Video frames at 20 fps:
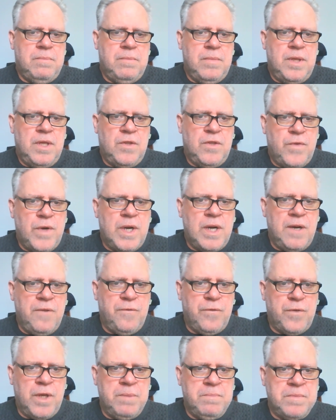is very
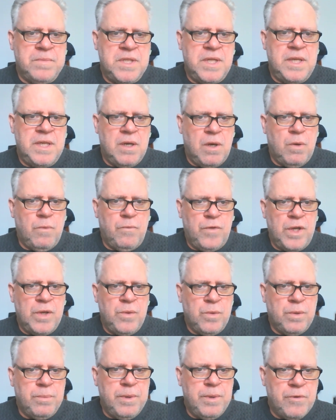flimsy and hopefully
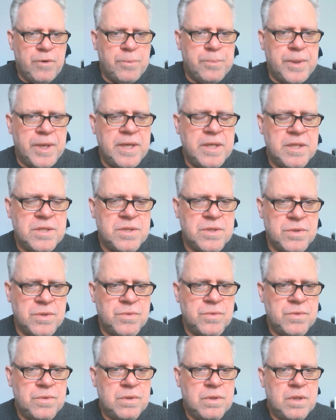will be replaced
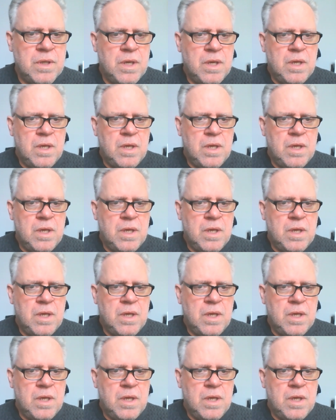soon.